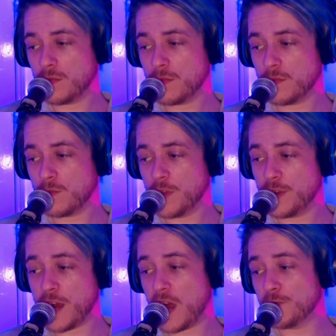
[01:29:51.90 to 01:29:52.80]
Where they'd
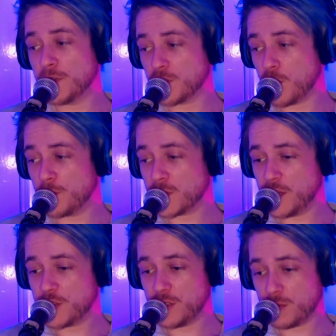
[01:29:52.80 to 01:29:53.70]
have these
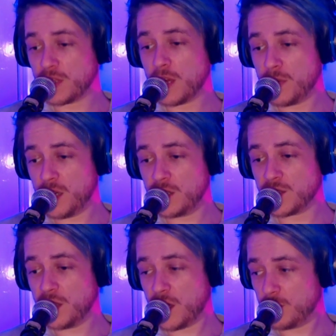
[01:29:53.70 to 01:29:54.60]
conversations with their peers in
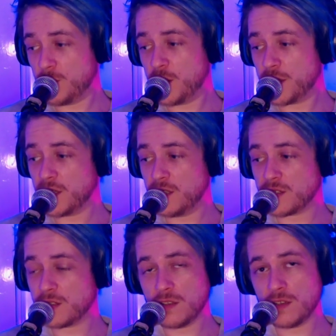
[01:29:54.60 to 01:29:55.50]
their communities,
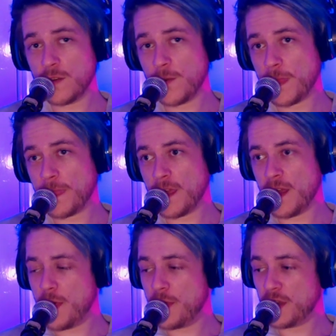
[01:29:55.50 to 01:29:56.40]
and
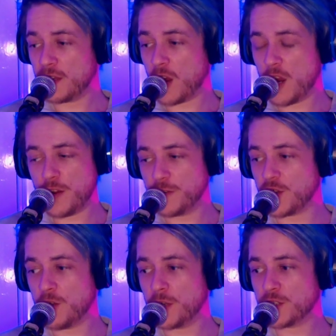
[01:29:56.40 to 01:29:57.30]
they think, I know so
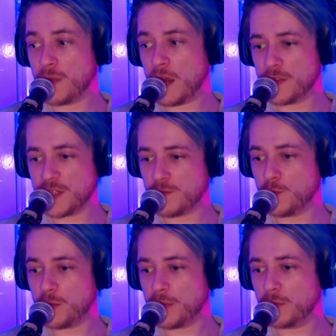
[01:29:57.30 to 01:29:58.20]
much about this from all
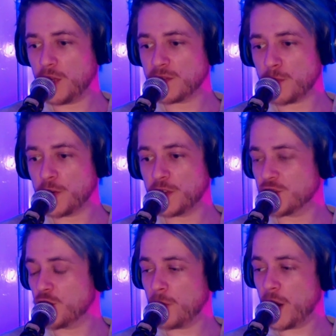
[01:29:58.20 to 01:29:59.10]
the people I've spoken to
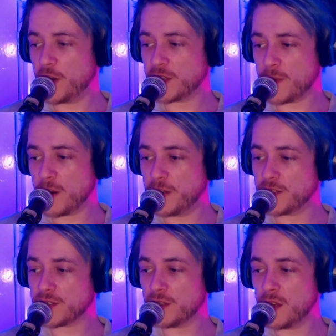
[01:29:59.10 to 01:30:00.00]
in my own
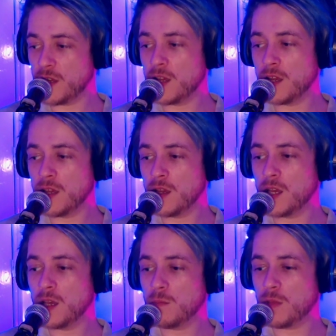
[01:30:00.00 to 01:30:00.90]
experience.
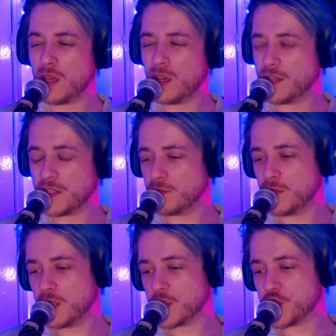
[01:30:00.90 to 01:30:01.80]
But that doesn't
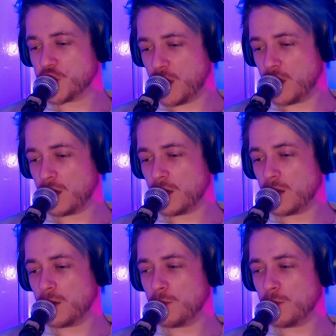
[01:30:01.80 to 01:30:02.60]
mean shit, but